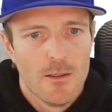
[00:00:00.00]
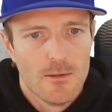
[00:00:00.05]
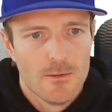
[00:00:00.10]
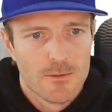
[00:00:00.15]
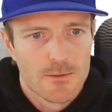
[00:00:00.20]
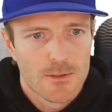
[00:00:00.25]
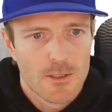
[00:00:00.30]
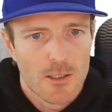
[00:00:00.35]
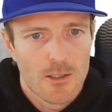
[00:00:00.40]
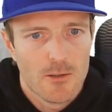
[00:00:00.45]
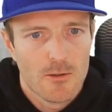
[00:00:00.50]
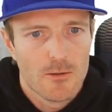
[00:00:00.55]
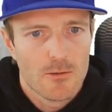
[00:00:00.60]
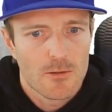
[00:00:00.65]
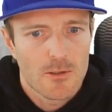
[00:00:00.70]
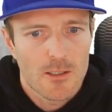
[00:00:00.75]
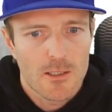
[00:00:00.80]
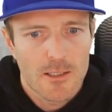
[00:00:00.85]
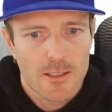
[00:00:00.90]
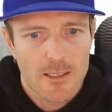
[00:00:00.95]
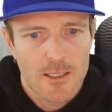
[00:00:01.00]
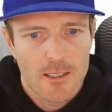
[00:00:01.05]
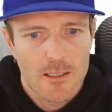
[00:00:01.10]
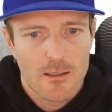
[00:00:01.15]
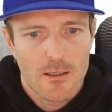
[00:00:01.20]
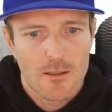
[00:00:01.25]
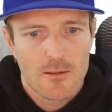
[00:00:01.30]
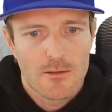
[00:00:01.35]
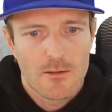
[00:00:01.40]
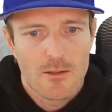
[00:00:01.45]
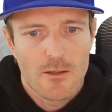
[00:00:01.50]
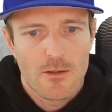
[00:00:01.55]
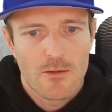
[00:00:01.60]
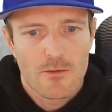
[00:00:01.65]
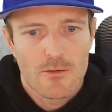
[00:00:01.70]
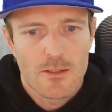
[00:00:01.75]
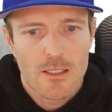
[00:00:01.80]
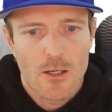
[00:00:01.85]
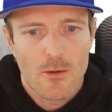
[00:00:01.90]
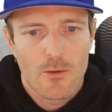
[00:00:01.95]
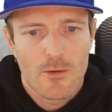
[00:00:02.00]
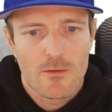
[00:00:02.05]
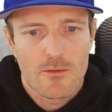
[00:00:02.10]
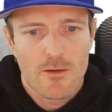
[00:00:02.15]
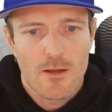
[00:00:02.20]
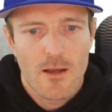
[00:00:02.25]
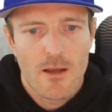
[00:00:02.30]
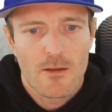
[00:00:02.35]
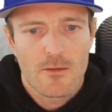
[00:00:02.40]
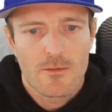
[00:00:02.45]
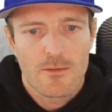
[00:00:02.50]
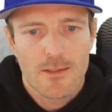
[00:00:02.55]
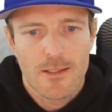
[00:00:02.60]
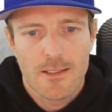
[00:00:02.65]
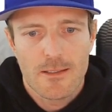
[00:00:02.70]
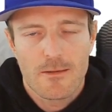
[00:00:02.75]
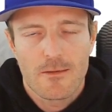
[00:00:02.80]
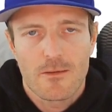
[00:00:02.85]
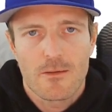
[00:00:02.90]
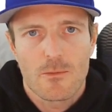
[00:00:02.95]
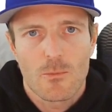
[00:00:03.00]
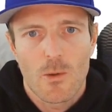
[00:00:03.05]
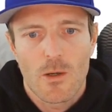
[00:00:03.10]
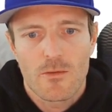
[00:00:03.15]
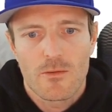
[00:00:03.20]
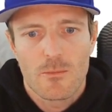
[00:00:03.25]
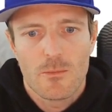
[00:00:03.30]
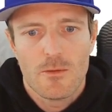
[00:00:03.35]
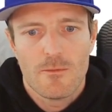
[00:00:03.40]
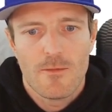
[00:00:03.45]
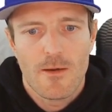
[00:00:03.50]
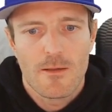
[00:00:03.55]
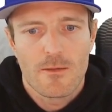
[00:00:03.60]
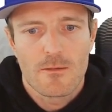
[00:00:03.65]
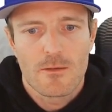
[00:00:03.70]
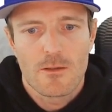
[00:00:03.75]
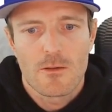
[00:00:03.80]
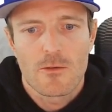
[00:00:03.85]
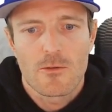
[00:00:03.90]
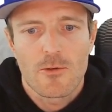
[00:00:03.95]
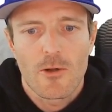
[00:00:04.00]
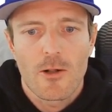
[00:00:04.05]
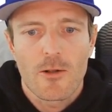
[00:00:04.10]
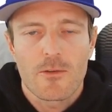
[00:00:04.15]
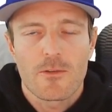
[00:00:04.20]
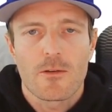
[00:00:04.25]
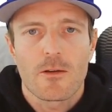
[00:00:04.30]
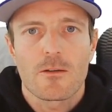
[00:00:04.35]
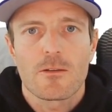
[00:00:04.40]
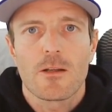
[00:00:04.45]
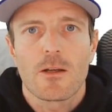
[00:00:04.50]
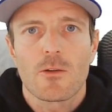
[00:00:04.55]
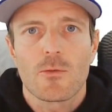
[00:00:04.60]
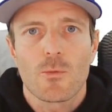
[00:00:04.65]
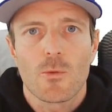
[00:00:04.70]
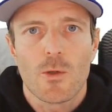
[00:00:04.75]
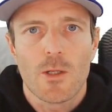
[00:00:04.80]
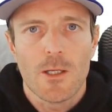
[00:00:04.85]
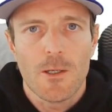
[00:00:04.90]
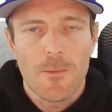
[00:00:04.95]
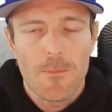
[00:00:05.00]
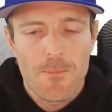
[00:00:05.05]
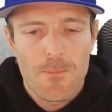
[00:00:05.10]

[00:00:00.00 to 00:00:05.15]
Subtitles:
So clicking on this, now it says latest WASM events installed successfully.